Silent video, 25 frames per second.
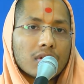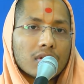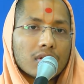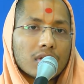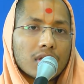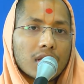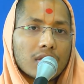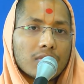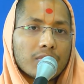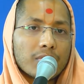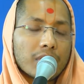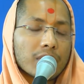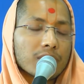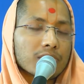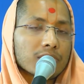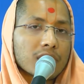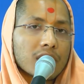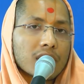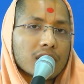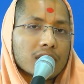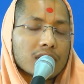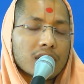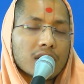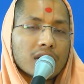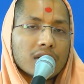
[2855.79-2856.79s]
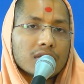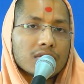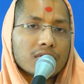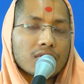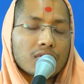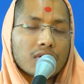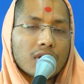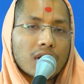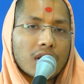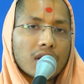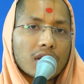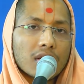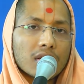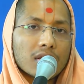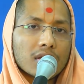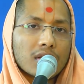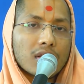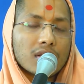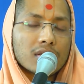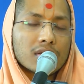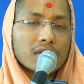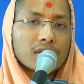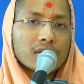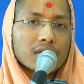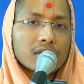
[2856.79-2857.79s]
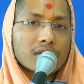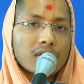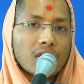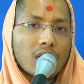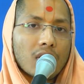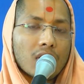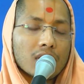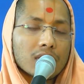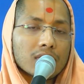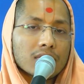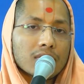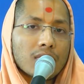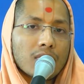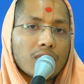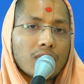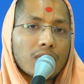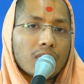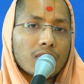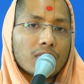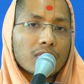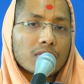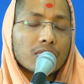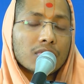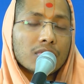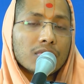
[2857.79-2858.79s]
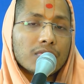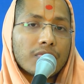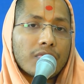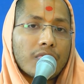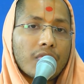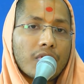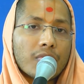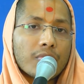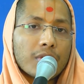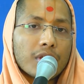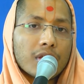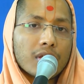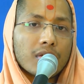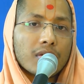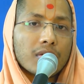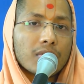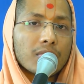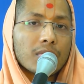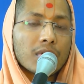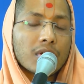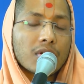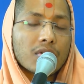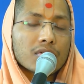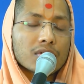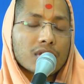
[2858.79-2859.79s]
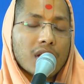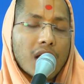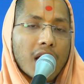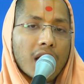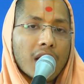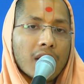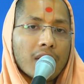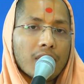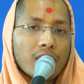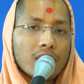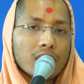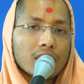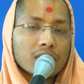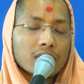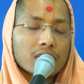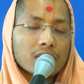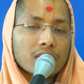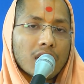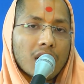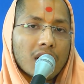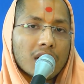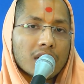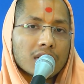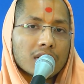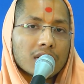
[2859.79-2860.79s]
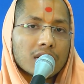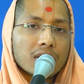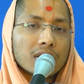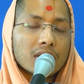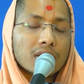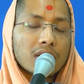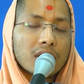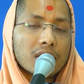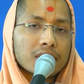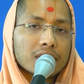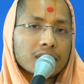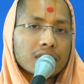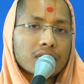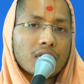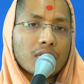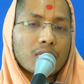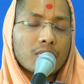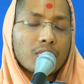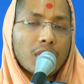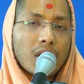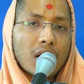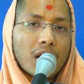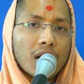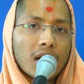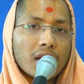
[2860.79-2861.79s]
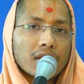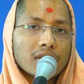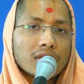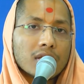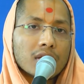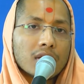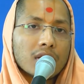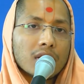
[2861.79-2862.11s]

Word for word: Then Brahmachari said, it's okay, this is also good for me because I have also not did darshan of Maharaj